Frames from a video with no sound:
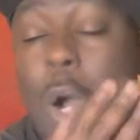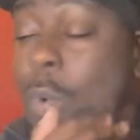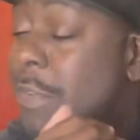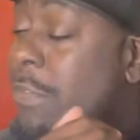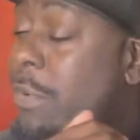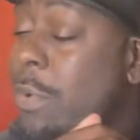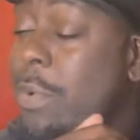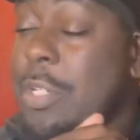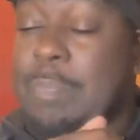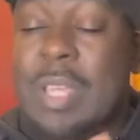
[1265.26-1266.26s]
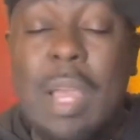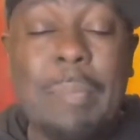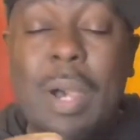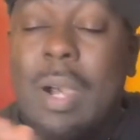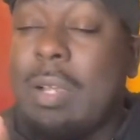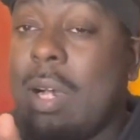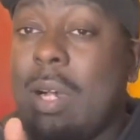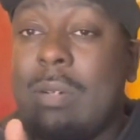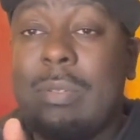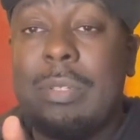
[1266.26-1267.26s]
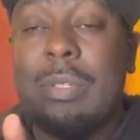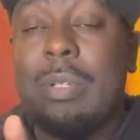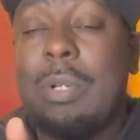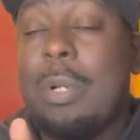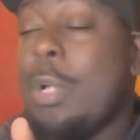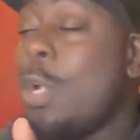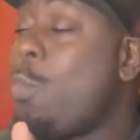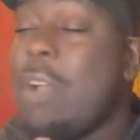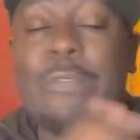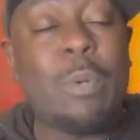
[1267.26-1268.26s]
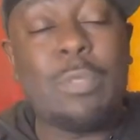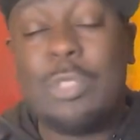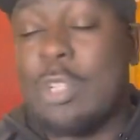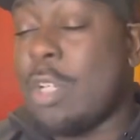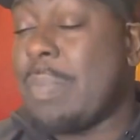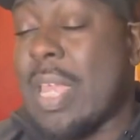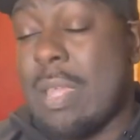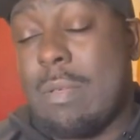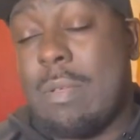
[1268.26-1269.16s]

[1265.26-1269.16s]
Or whether it was Peter Parker. Whoever it was going to be.